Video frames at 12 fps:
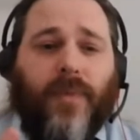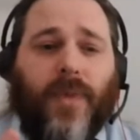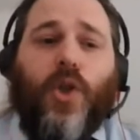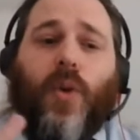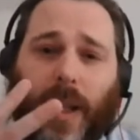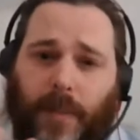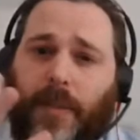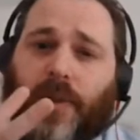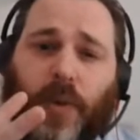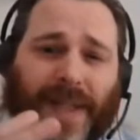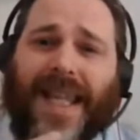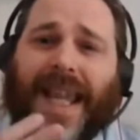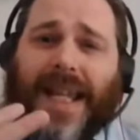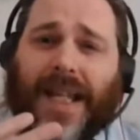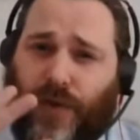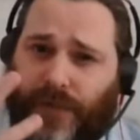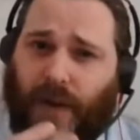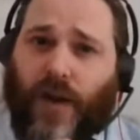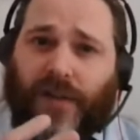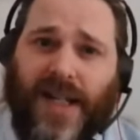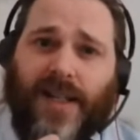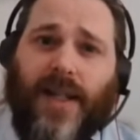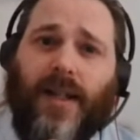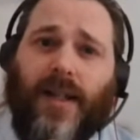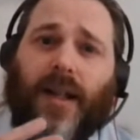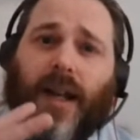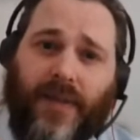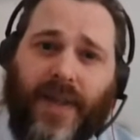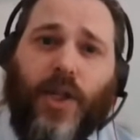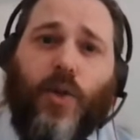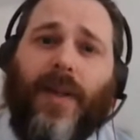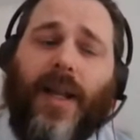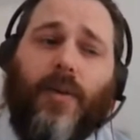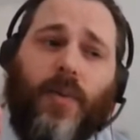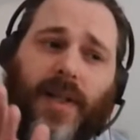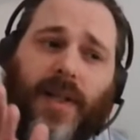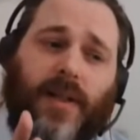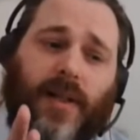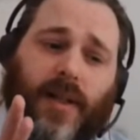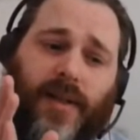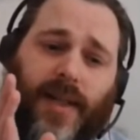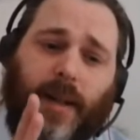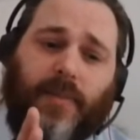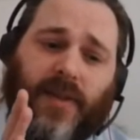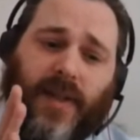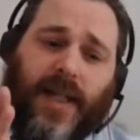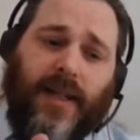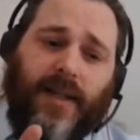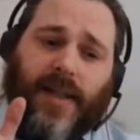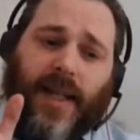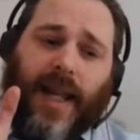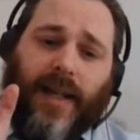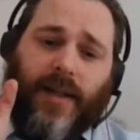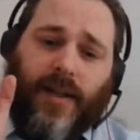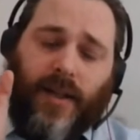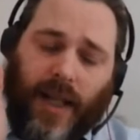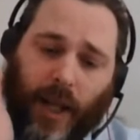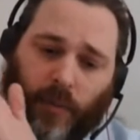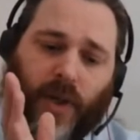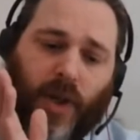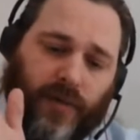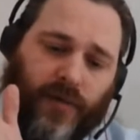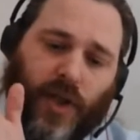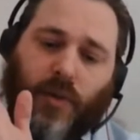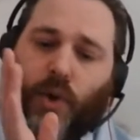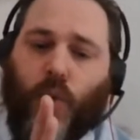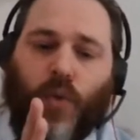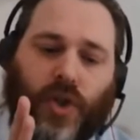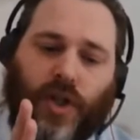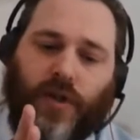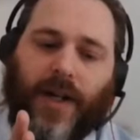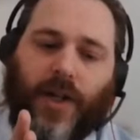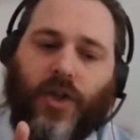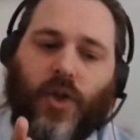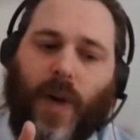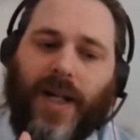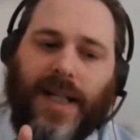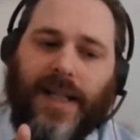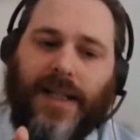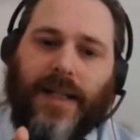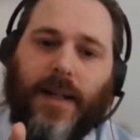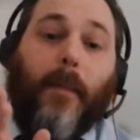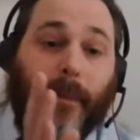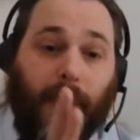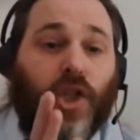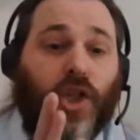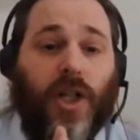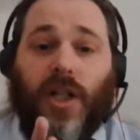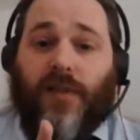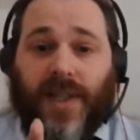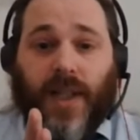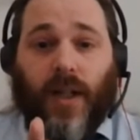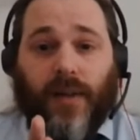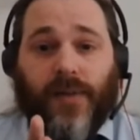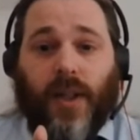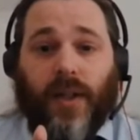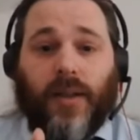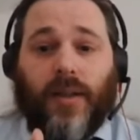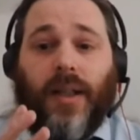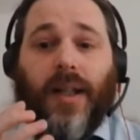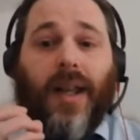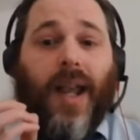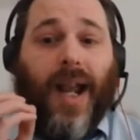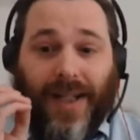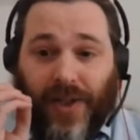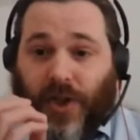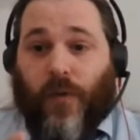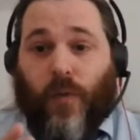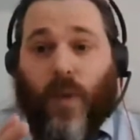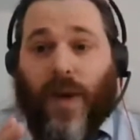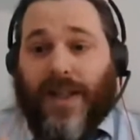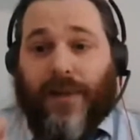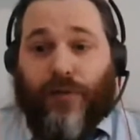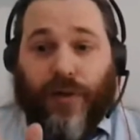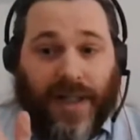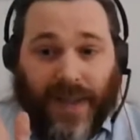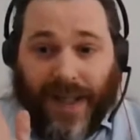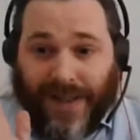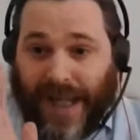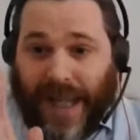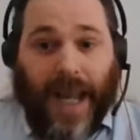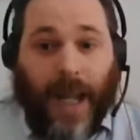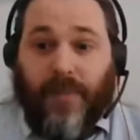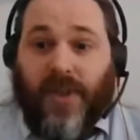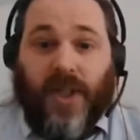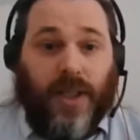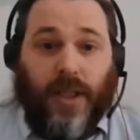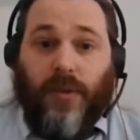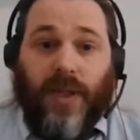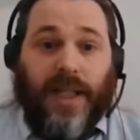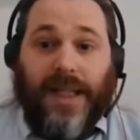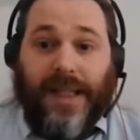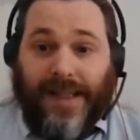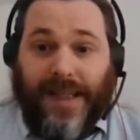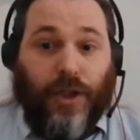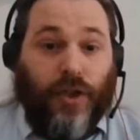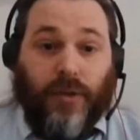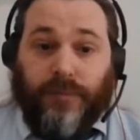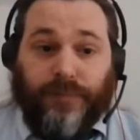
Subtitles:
you'll get people to engage far easier, and then you'll be able to intercept things and help kind of do course corrections where needed much earlier in the life cycle. And in software delivery, that's absolutely essential.